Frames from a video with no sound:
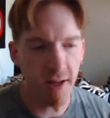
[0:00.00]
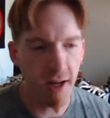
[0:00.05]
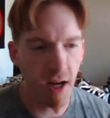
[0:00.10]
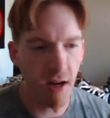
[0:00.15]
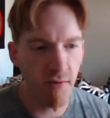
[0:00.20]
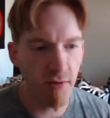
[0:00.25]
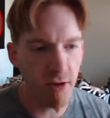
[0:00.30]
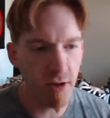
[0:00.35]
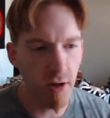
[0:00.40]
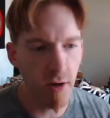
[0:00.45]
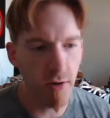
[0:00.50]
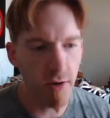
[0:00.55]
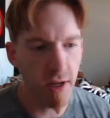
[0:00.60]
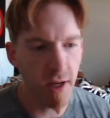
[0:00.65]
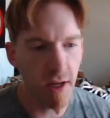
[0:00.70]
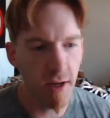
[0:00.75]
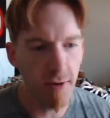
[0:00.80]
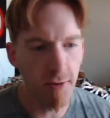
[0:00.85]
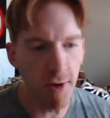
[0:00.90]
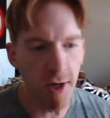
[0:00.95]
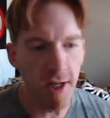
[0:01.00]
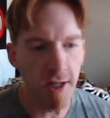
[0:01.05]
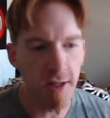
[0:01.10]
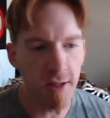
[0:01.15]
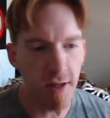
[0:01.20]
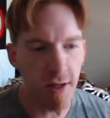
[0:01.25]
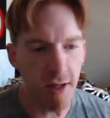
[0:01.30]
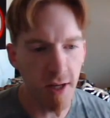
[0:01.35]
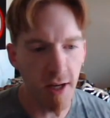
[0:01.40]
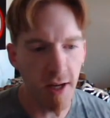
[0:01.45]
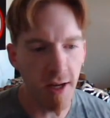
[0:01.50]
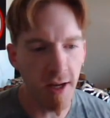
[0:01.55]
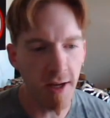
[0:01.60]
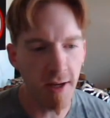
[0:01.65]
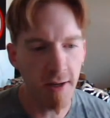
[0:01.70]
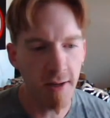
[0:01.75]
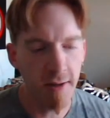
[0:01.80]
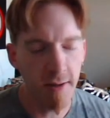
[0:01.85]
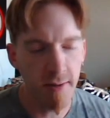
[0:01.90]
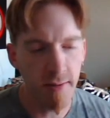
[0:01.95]
Kind of a low-key one today,
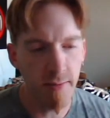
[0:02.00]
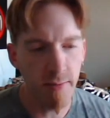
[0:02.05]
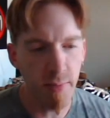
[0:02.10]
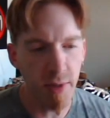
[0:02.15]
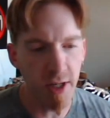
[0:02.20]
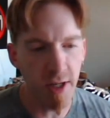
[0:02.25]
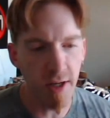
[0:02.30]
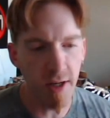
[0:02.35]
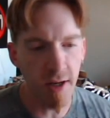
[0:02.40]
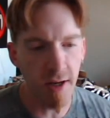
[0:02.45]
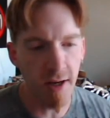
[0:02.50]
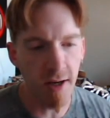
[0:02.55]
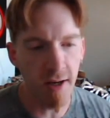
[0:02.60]
but